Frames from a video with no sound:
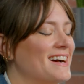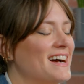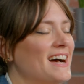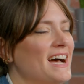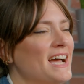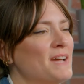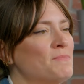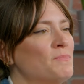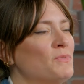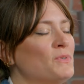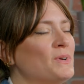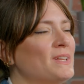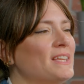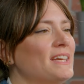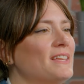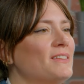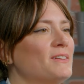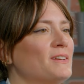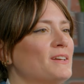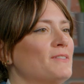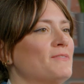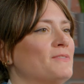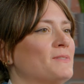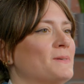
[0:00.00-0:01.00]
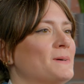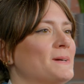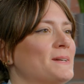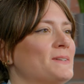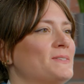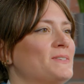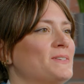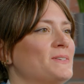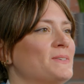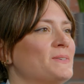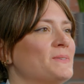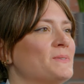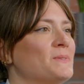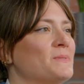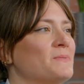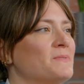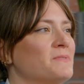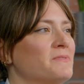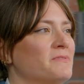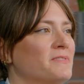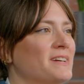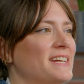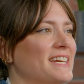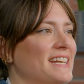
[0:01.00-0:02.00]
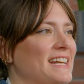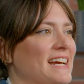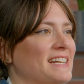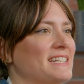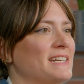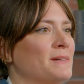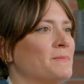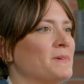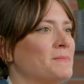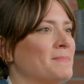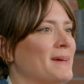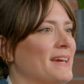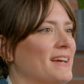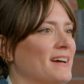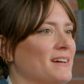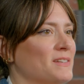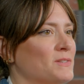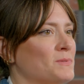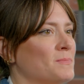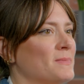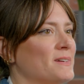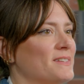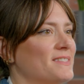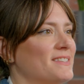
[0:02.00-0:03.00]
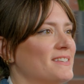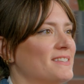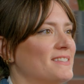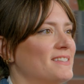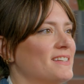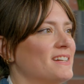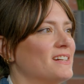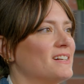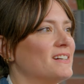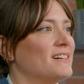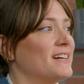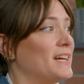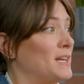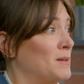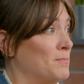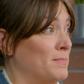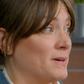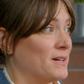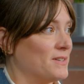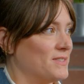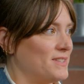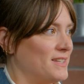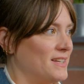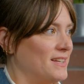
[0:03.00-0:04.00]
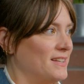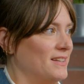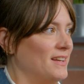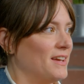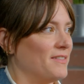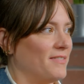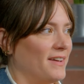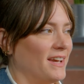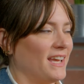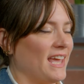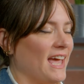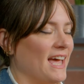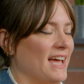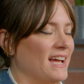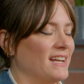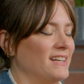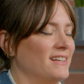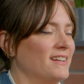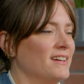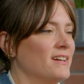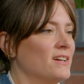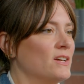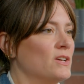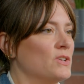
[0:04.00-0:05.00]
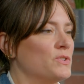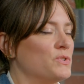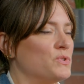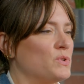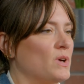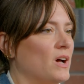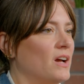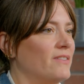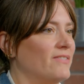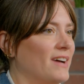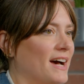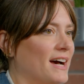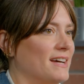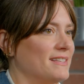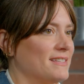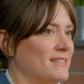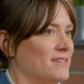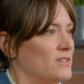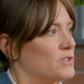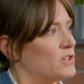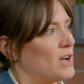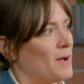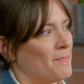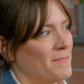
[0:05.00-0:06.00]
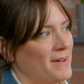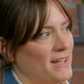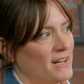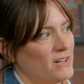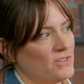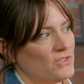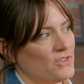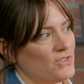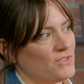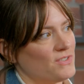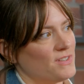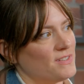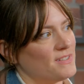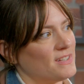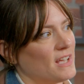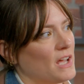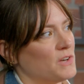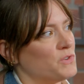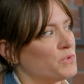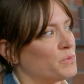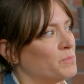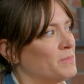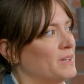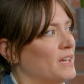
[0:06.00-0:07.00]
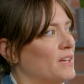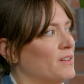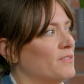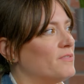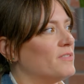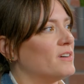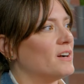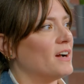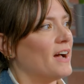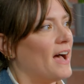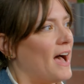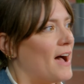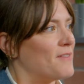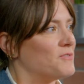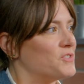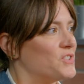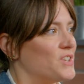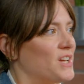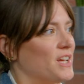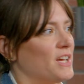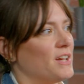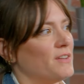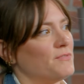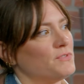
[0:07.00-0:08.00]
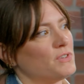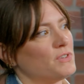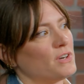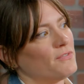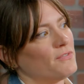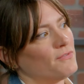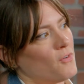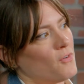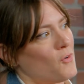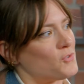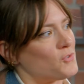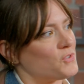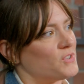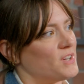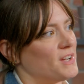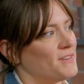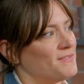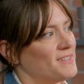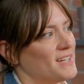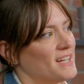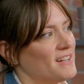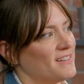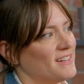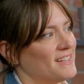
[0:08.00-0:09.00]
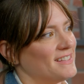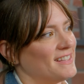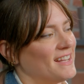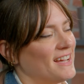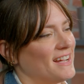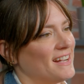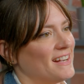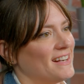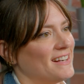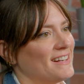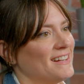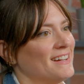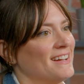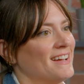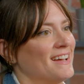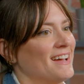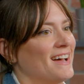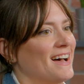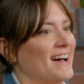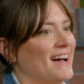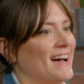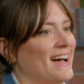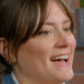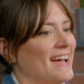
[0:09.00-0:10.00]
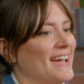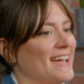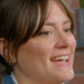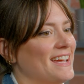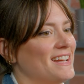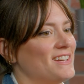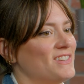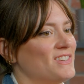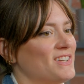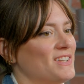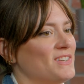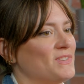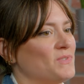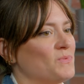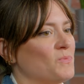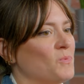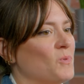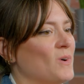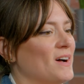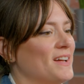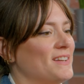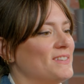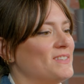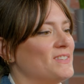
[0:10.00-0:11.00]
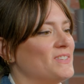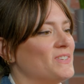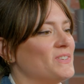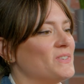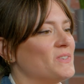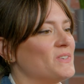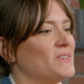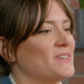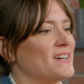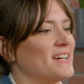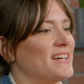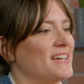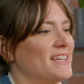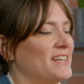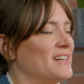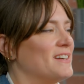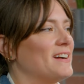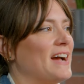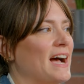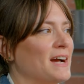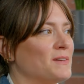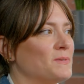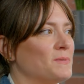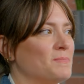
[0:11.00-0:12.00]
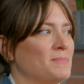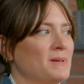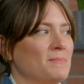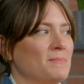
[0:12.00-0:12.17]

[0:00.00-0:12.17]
I'm really looking forward to reconnecting with my customers this year in person if I can. So I've asked the shop managers to schedule me in for a half shift or a full shift here and there. I just want to interact with